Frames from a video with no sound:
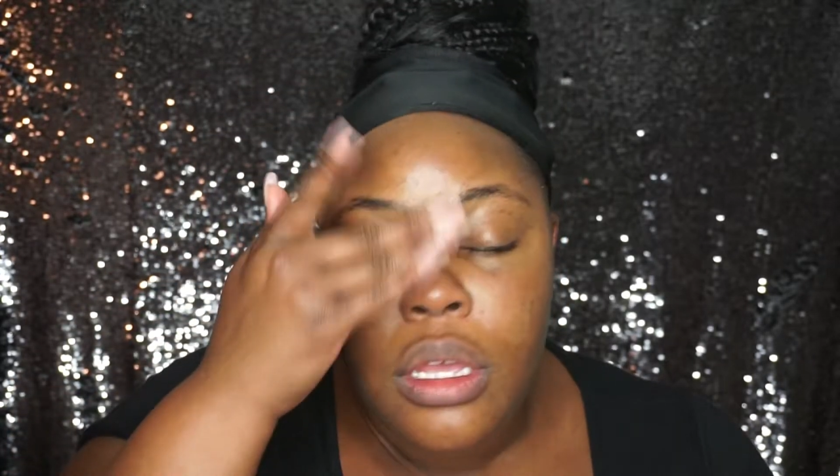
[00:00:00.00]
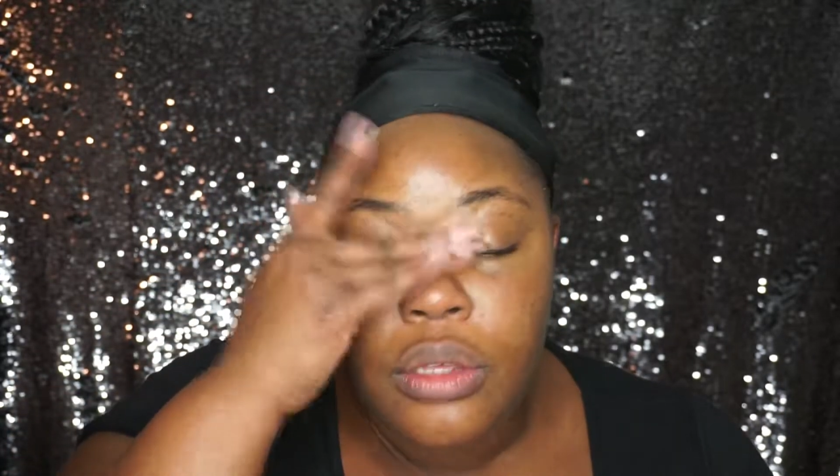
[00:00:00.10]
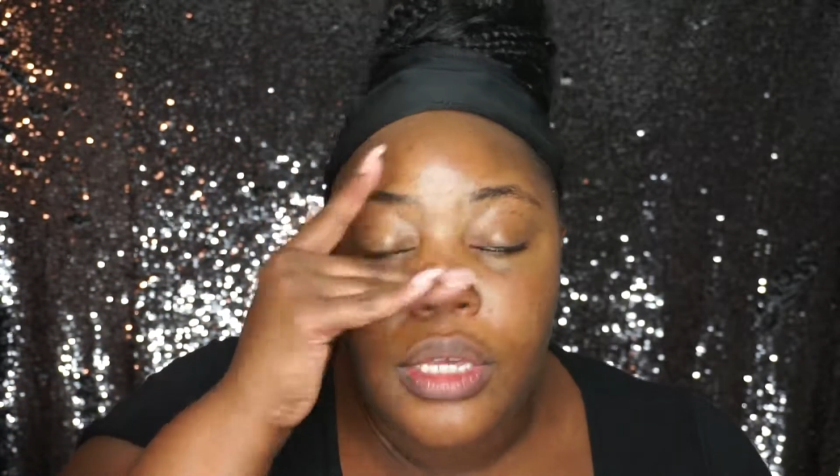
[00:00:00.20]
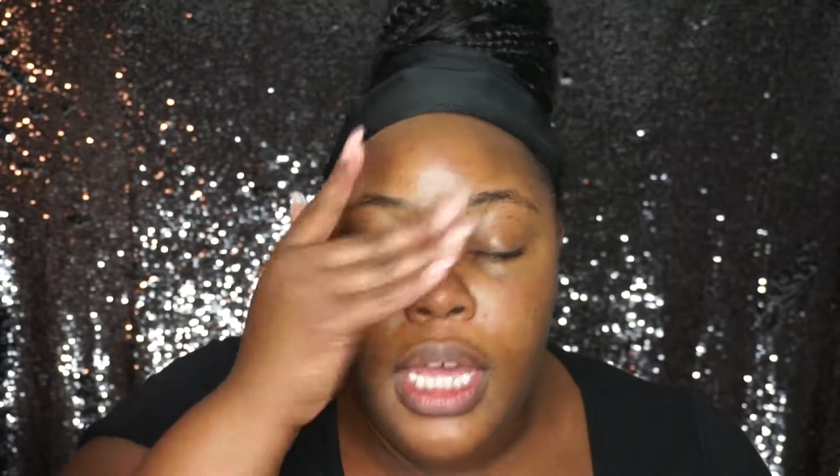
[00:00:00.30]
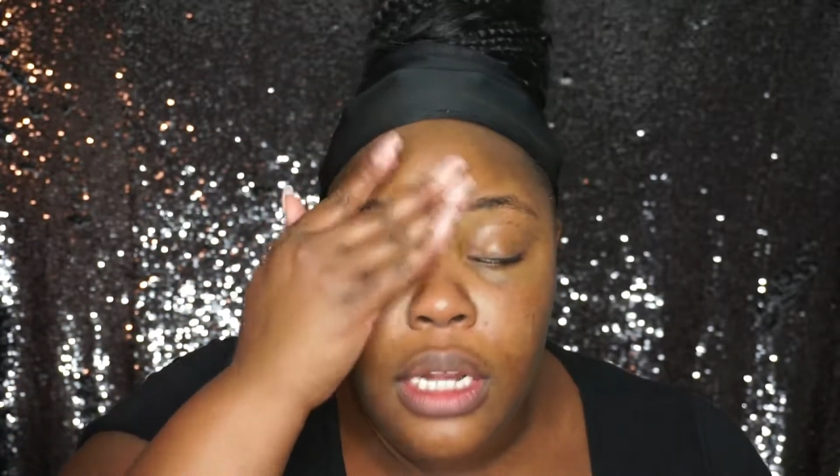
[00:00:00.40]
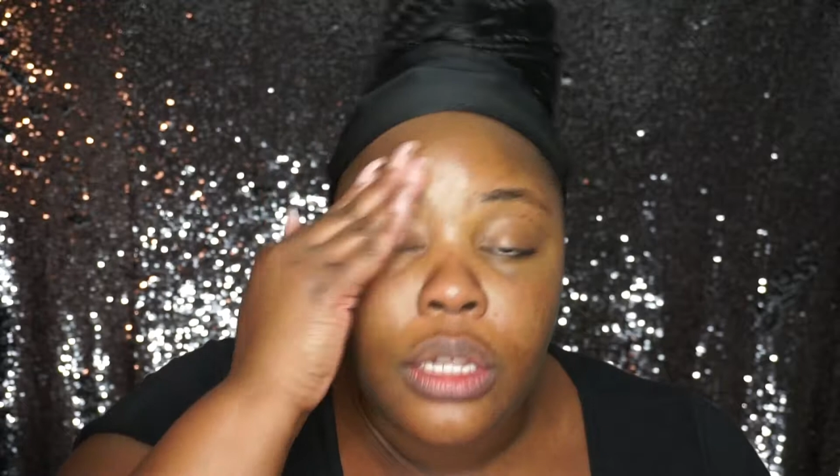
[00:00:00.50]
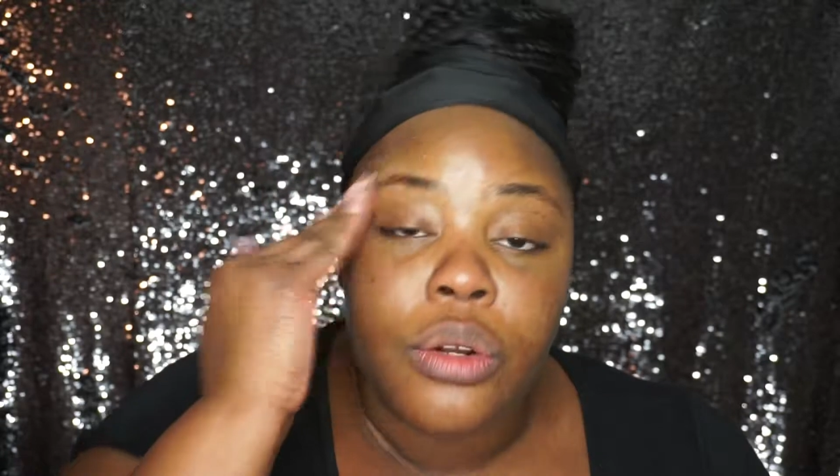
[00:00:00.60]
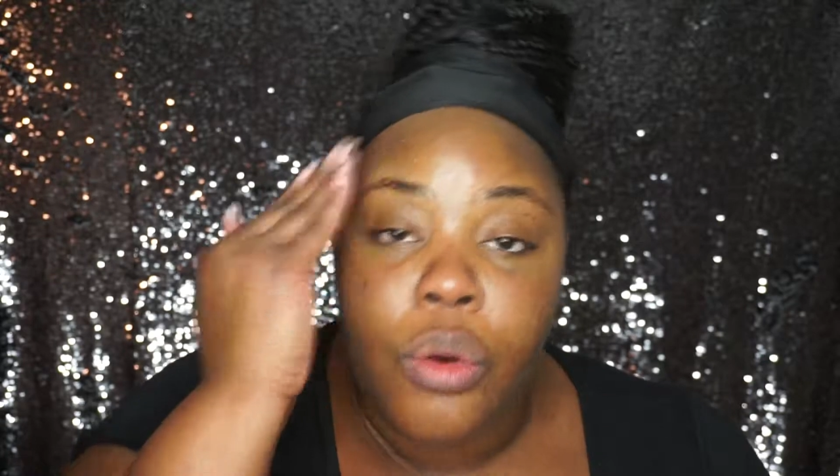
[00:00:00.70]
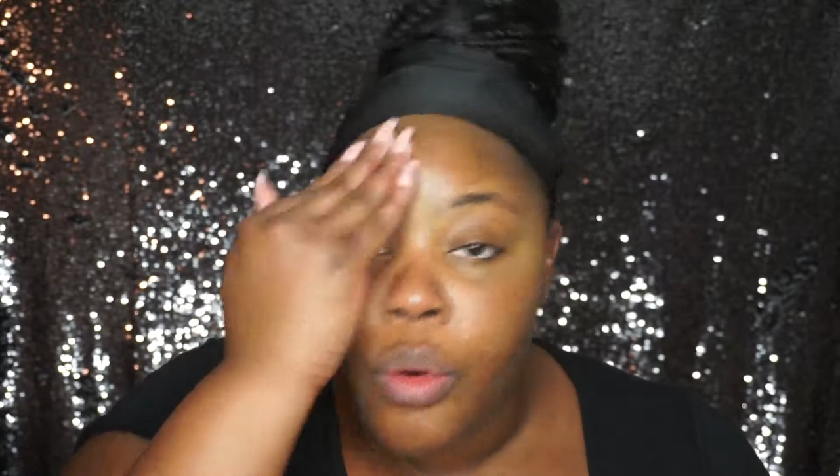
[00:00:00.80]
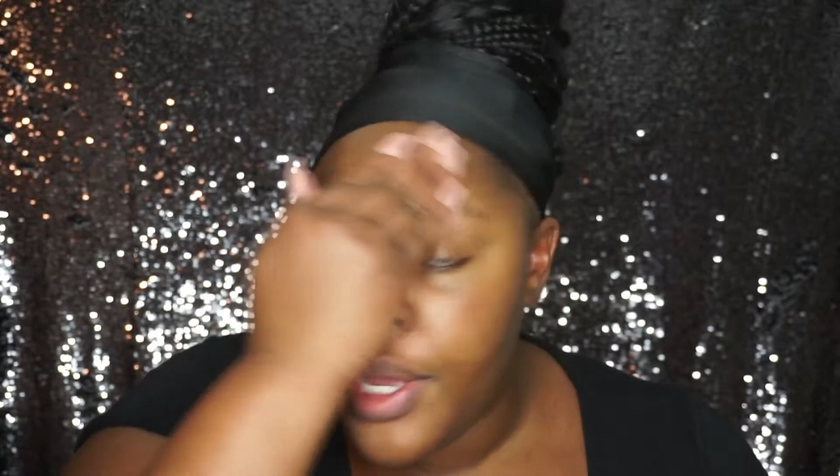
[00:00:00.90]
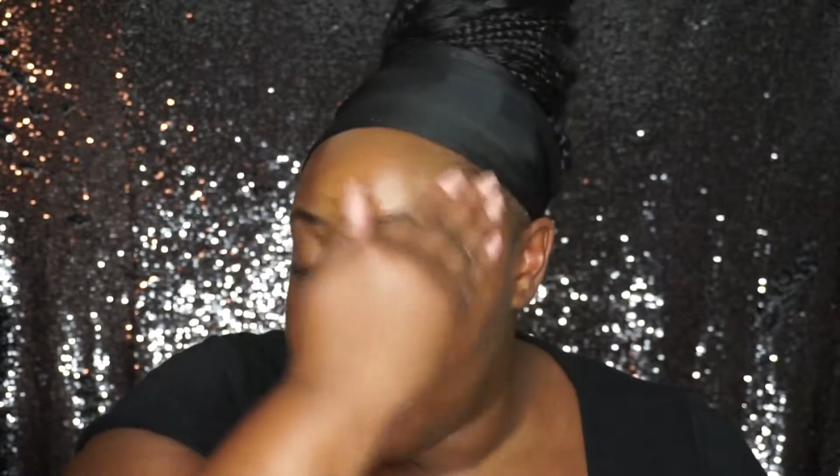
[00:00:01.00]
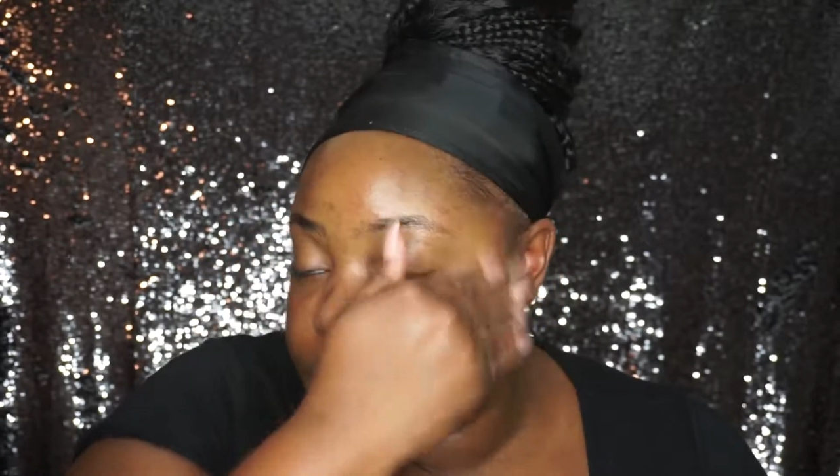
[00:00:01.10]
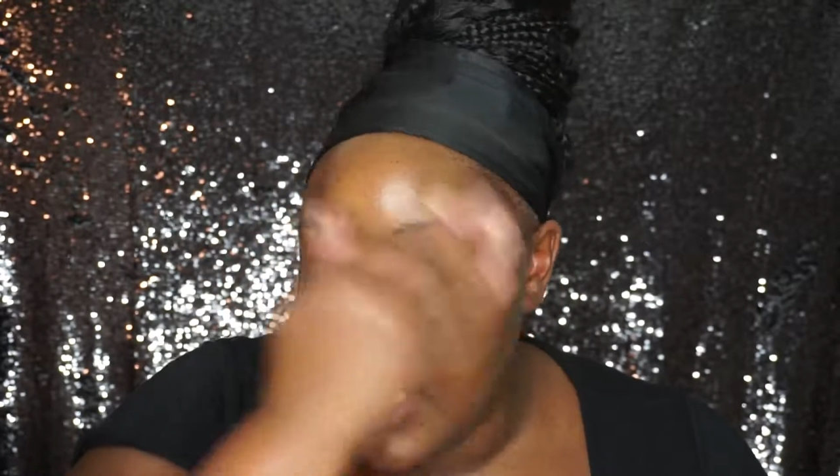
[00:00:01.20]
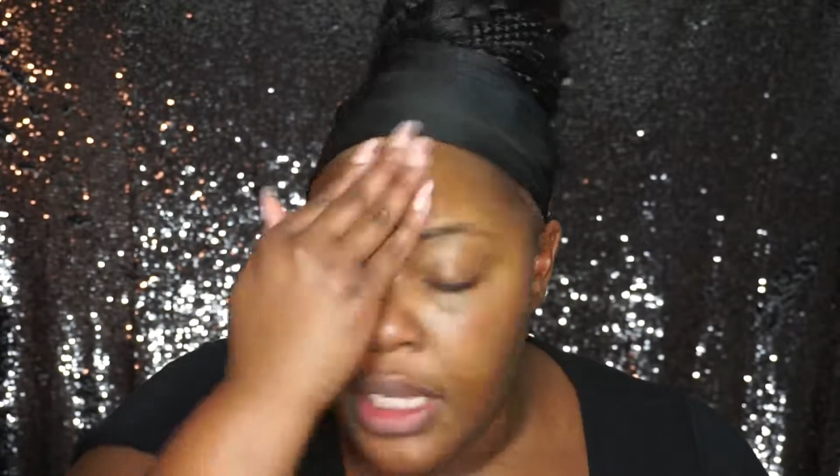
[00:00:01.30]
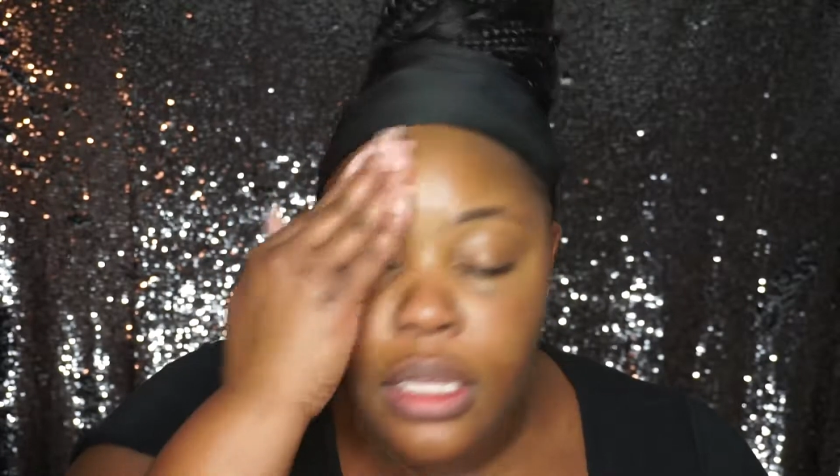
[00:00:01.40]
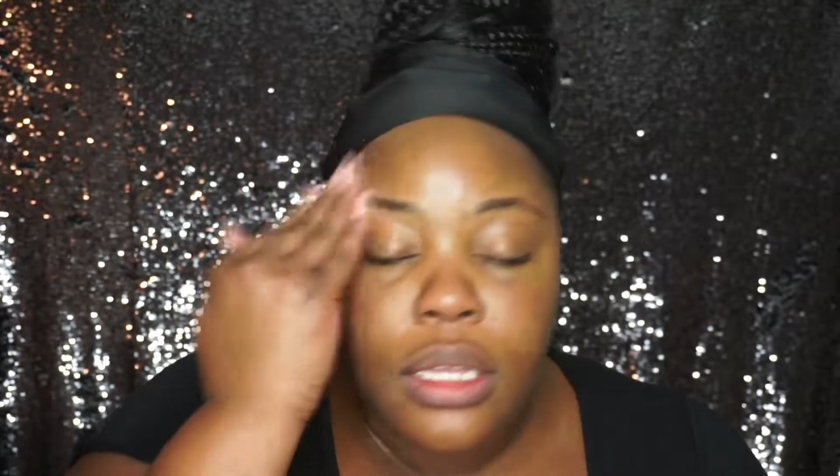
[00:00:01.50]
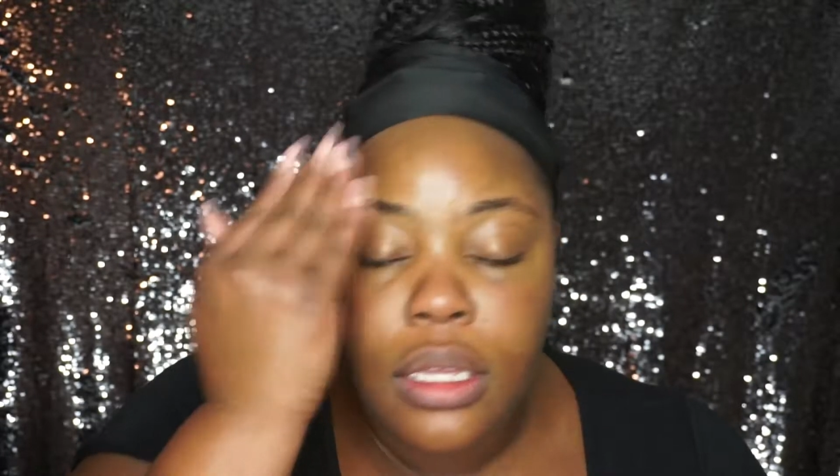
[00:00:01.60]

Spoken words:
you get a little oily.